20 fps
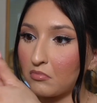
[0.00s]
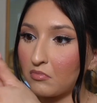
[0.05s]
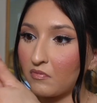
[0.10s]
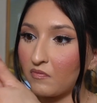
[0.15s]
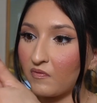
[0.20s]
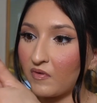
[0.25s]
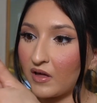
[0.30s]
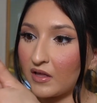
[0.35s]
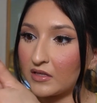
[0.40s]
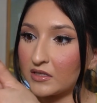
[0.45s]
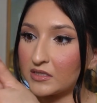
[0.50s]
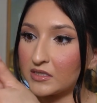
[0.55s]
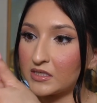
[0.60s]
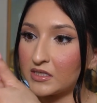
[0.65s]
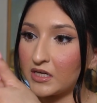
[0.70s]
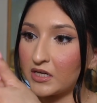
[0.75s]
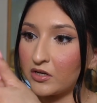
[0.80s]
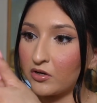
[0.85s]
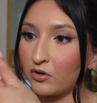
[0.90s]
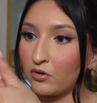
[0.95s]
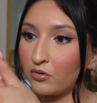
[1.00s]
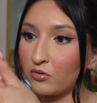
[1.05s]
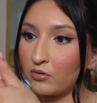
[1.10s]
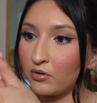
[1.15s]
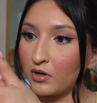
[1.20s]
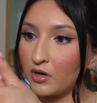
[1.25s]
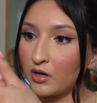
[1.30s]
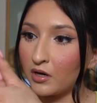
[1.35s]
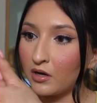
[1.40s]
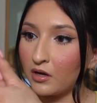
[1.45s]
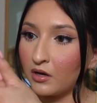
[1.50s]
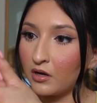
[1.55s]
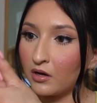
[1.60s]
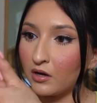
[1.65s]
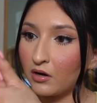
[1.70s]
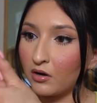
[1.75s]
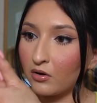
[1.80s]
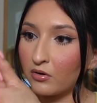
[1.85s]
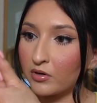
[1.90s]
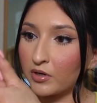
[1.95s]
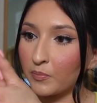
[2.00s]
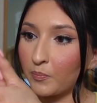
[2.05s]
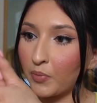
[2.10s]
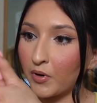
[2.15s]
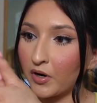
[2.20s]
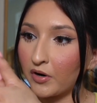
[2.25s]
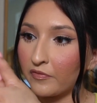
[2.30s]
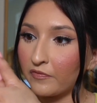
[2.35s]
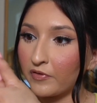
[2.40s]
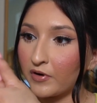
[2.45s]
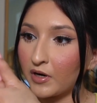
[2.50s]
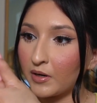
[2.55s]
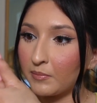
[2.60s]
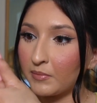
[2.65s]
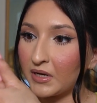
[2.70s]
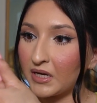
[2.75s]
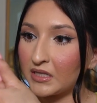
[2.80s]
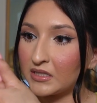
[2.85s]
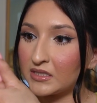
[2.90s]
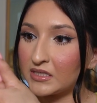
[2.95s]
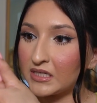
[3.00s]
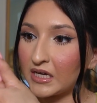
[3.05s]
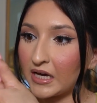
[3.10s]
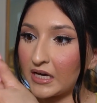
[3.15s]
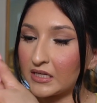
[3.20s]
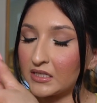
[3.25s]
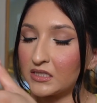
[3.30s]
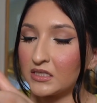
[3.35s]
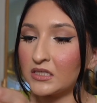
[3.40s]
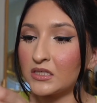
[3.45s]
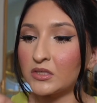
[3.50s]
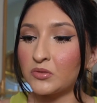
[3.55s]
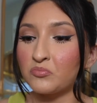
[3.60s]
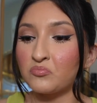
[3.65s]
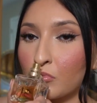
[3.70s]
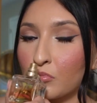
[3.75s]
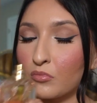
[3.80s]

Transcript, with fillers: Valentino Eau de Parfum Intense.